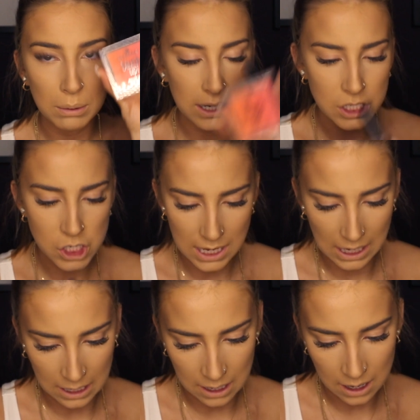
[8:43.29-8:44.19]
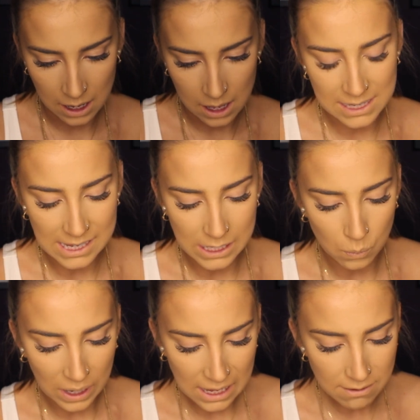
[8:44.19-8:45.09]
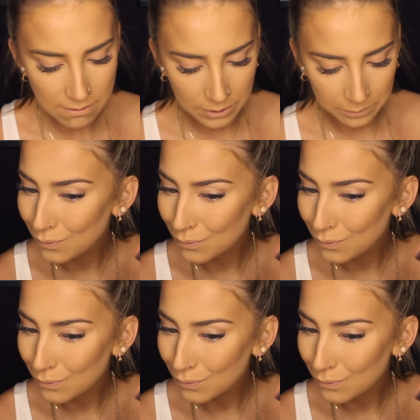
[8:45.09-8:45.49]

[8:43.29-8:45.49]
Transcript: Blush in Heat Wave.